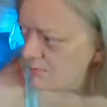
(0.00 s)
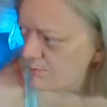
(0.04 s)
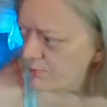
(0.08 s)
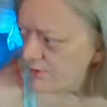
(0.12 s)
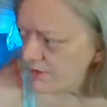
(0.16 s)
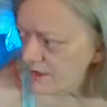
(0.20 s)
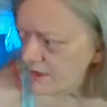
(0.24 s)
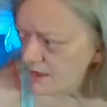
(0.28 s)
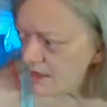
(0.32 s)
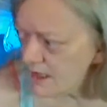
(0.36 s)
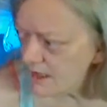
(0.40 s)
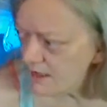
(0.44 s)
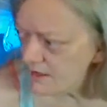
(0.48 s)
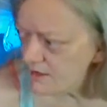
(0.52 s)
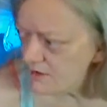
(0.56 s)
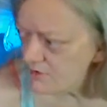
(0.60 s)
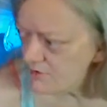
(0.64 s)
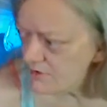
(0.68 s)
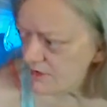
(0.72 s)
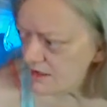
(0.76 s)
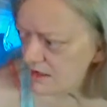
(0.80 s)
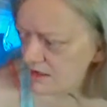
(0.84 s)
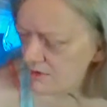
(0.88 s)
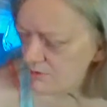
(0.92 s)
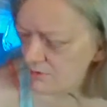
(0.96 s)
But I
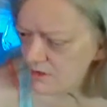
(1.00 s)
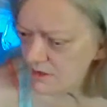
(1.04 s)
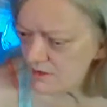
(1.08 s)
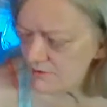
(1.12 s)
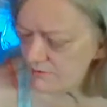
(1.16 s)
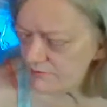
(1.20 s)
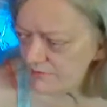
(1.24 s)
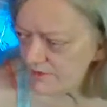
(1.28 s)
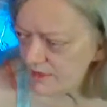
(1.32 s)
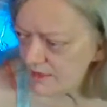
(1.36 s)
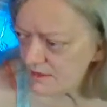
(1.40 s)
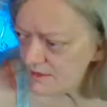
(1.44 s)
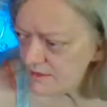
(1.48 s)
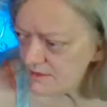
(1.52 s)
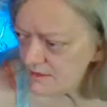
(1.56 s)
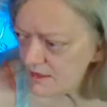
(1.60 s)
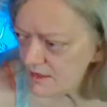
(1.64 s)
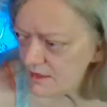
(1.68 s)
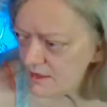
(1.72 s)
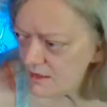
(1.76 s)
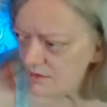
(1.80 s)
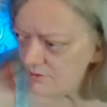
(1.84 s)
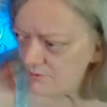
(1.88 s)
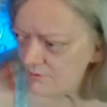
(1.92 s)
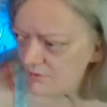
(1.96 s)
don't think it would affect,
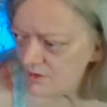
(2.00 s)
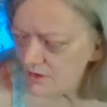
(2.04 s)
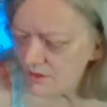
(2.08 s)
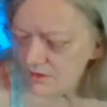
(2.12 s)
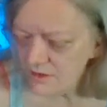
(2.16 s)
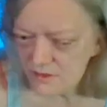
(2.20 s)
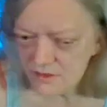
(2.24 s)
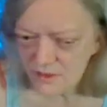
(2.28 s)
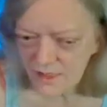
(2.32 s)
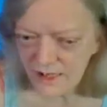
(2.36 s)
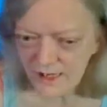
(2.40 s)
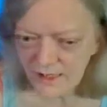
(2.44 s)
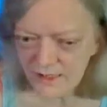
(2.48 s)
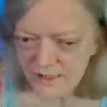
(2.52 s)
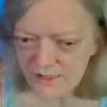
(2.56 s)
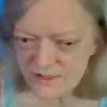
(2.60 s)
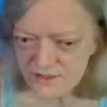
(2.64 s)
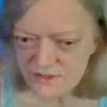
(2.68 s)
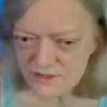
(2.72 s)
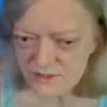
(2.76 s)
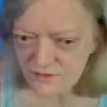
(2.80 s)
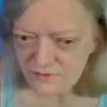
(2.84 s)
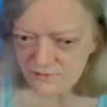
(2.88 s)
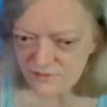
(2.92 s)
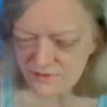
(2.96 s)
the lack of
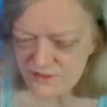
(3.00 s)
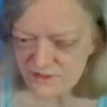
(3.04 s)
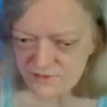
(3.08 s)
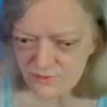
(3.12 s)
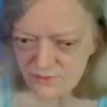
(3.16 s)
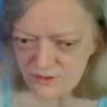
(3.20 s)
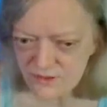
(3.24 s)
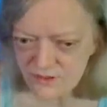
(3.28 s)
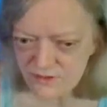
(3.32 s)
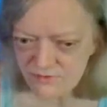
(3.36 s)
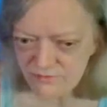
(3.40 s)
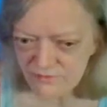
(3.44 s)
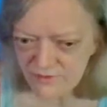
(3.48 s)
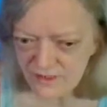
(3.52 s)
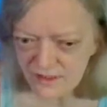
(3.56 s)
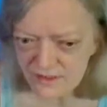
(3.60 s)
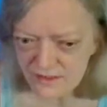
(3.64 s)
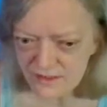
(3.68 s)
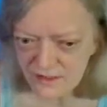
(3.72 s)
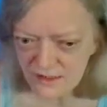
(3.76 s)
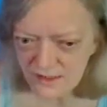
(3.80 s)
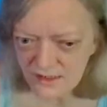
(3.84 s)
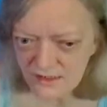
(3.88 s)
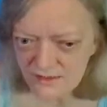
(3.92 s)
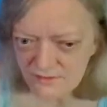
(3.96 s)
service wouldn't
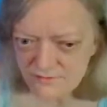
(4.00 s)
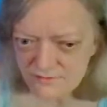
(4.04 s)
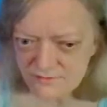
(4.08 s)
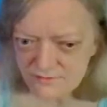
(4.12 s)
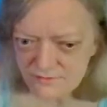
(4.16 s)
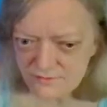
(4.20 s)
affect that.